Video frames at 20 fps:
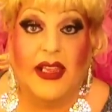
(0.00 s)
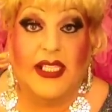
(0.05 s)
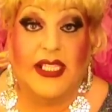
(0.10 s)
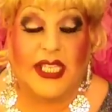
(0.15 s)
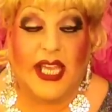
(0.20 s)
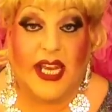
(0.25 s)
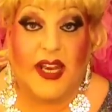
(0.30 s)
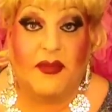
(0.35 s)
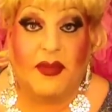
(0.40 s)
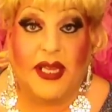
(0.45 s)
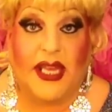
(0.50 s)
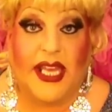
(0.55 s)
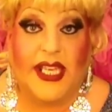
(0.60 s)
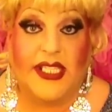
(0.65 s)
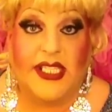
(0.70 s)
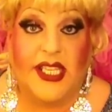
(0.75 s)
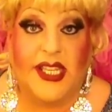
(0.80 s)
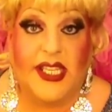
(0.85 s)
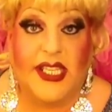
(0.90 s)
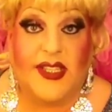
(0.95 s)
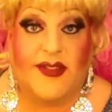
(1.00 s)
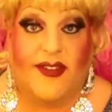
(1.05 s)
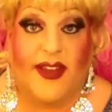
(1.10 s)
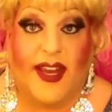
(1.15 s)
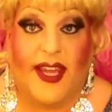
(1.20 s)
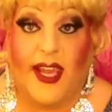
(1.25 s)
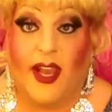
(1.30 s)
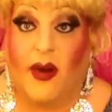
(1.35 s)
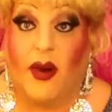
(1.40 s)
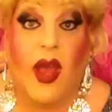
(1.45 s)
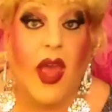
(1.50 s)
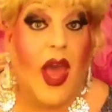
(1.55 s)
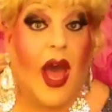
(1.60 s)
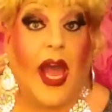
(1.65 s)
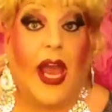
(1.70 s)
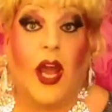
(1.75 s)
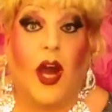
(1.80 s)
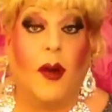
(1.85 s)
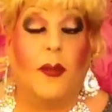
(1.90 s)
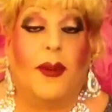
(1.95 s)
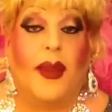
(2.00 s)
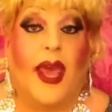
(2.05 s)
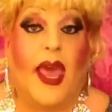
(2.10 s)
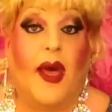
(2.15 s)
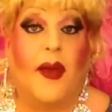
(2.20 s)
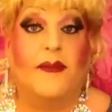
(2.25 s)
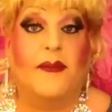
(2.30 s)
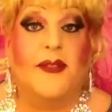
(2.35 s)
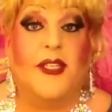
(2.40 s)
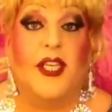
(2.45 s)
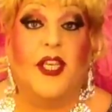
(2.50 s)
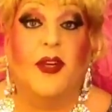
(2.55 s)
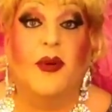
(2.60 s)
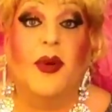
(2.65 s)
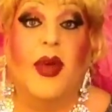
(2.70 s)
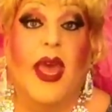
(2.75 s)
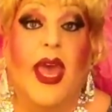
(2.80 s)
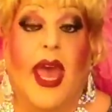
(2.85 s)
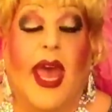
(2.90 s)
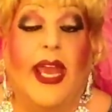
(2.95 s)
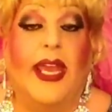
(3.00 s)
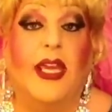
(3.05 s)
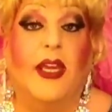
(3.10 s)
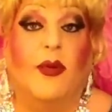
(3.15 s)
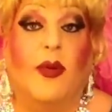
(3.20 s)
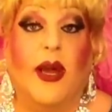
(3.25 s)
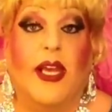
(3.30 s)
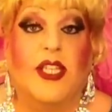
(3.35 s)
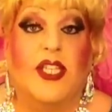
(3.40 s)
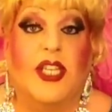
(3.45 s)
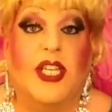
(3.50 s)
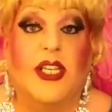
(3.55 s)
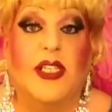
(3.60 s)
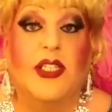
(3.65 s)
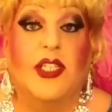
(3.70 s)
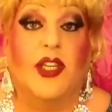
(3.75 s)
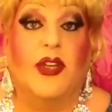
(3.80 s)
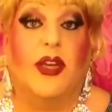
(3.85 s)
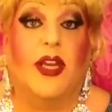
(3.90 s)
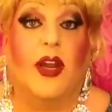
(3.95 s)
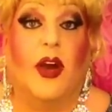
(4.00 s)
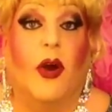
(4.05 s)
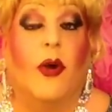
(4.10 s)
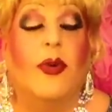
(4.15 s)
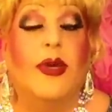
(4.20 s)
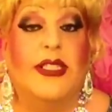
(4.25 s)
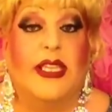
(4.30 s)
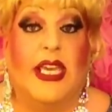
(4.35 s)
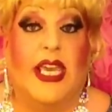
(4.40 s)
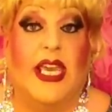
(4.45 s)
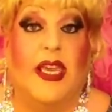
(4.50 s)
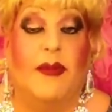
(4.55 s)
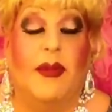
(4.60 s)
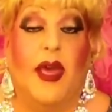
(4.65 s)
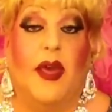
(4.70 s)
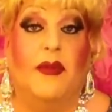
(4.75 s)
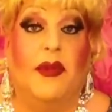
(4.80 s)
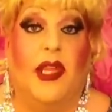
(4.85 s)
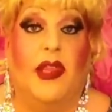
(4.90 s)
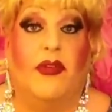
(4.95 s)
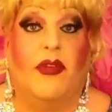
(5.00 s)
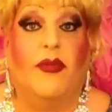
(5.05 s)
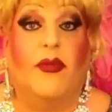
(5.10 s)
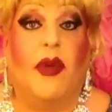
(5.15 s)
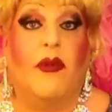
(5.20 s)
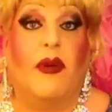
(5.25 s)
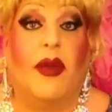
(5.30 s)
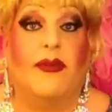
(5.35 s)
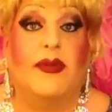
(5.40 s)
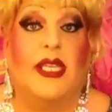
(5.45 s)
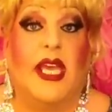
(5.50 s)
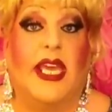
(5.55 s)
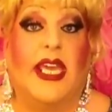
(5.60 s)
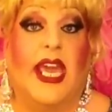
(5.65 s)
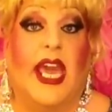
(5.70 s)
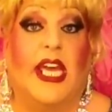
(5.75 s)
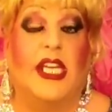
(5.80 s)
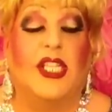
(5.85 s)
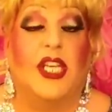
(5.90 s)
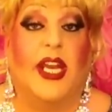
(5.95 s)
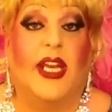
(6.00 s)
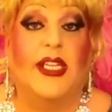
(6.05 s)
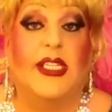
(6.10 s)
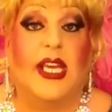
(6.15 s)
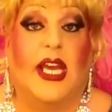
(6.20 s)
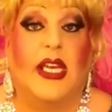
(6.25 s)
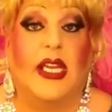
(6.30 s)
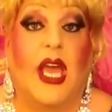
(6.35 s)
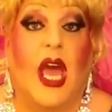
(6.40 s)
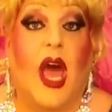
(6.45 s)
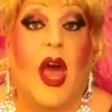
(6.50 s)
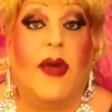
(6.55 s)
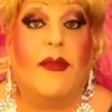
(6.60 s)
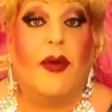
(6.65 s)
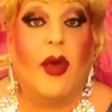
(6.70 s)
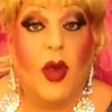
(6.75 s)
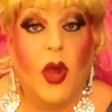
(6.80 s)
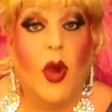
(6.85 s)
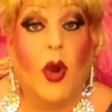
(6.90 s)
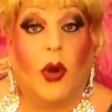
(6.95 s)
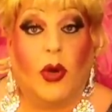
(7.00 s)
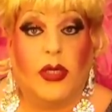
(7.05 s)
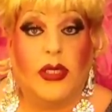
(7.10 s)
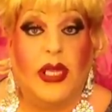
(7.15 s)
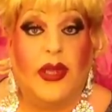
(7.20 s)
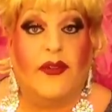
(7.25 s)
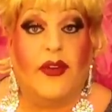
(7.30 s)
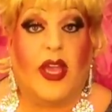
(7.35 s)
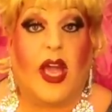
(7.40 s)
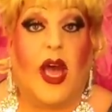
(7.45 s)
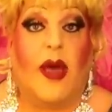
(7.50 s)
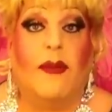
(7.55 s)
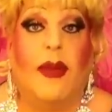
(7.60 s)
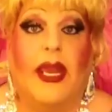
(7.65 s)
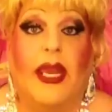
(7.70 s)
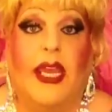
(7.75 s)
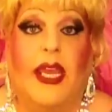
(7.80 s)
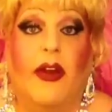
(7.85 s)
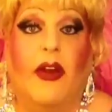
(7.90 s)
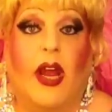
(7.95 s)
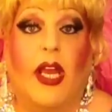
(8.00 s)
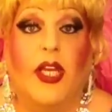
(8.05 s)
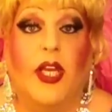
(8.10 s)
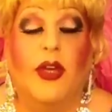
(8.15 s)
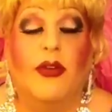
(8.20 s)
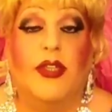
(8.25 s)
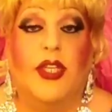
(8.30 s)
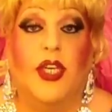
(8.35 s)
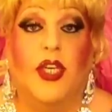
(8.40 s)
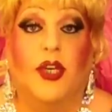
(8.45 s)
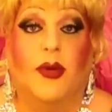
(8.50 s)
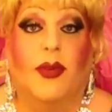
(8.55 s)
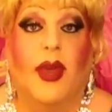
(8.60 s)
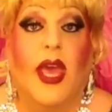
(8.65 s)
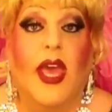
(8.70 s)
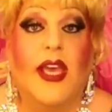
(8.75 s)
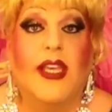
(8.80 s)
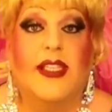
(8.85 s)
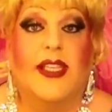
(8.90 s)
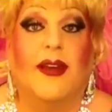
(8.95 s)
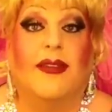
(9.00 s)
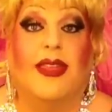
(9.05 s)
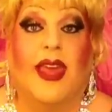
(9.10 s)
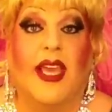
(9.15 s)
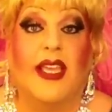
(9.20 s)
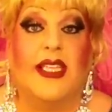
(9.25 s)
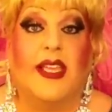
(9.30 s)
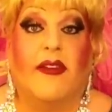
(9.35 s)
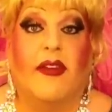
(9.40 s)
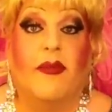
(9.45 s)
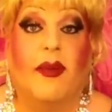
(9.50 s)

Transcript: send them a link to this video. I hope it helps you. Any questions, you can always email me through my website, cashetta.com, or leave a comment here on YouTube. So thanks